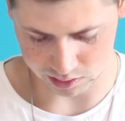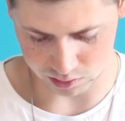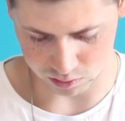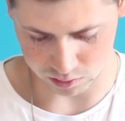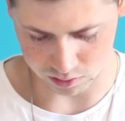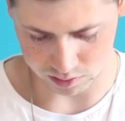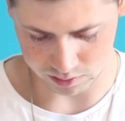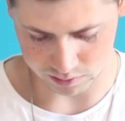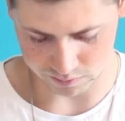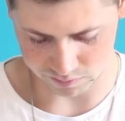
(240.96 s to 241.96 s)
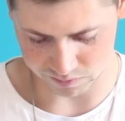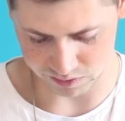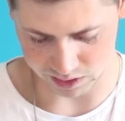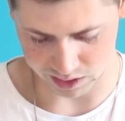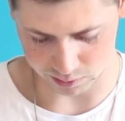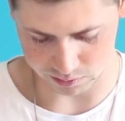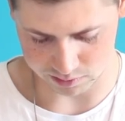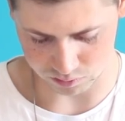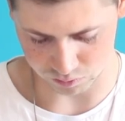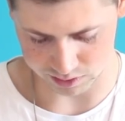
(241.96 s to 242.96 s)
your
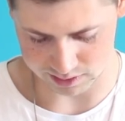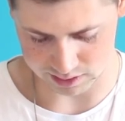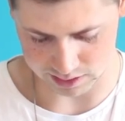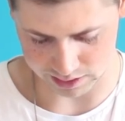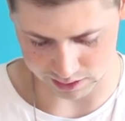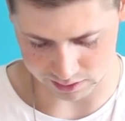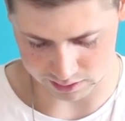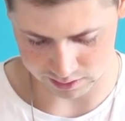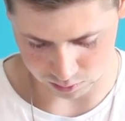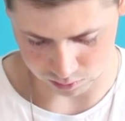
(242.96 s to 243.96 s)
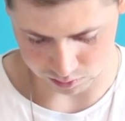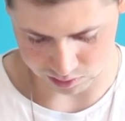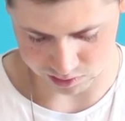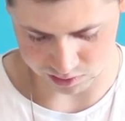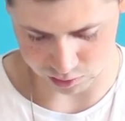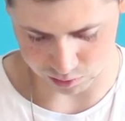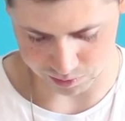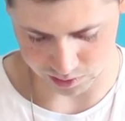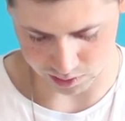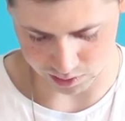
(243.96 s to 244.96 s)
videos recently. You're
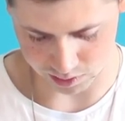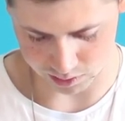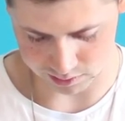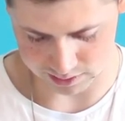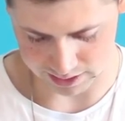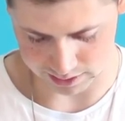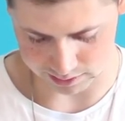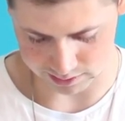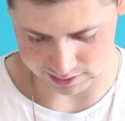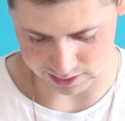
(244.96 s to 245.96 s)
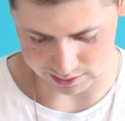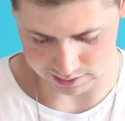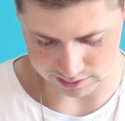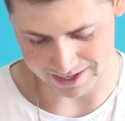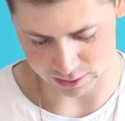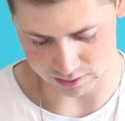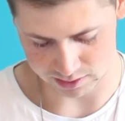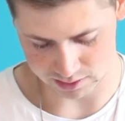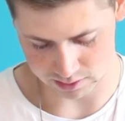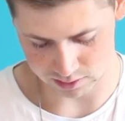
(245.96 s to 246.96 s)
super talented and
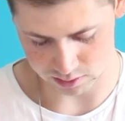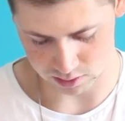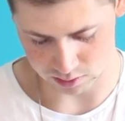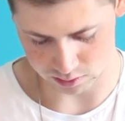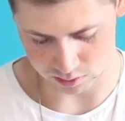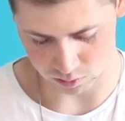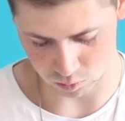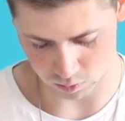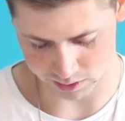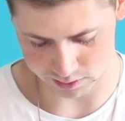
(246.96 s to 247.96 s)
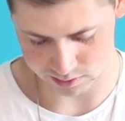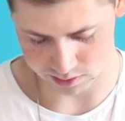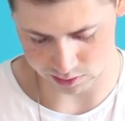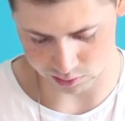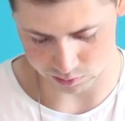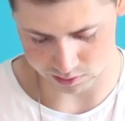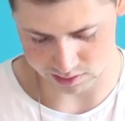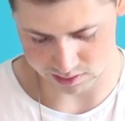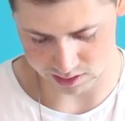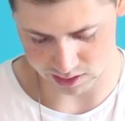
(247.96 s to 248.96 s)
can't wait to
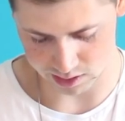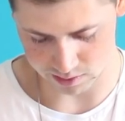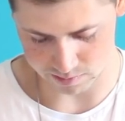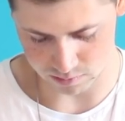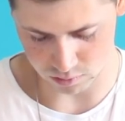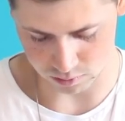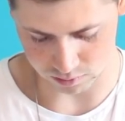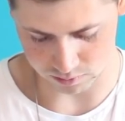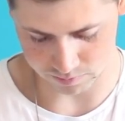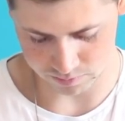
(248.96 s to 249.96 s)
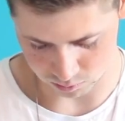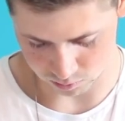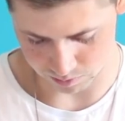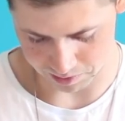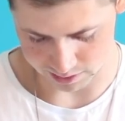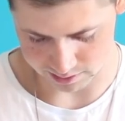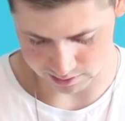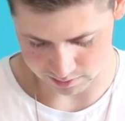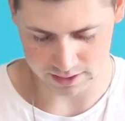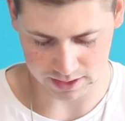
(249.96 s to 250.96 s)
see more. All the best.
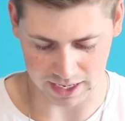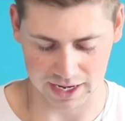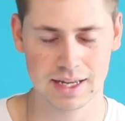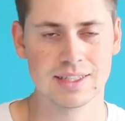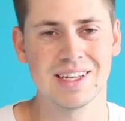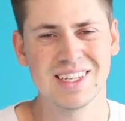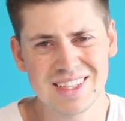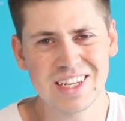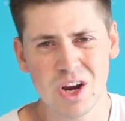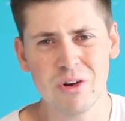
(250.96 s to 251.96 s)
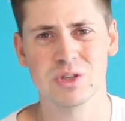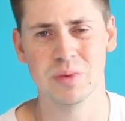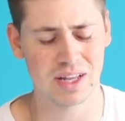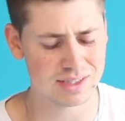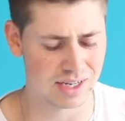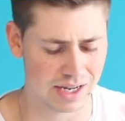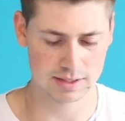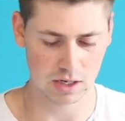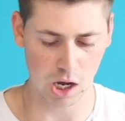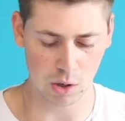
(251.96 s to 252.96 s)
Yeah, it's an encouragement, isn't it?
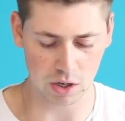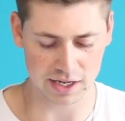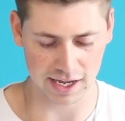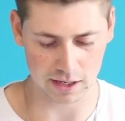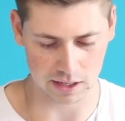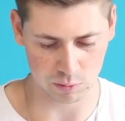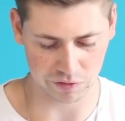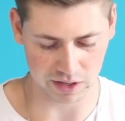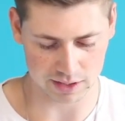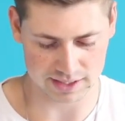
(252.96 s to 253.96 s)
Oh, okay, we've had a